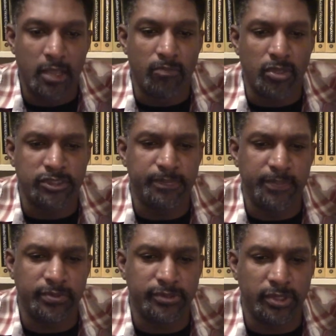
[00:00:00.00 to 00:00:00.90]
Most
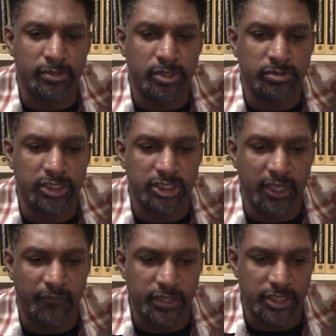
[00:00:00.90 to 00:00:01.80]
people don't know the
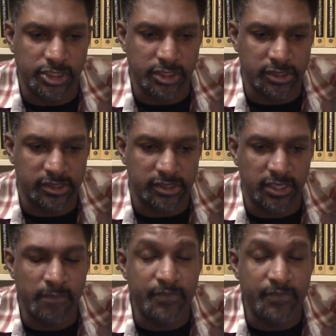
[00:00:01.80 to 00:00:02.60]
definitions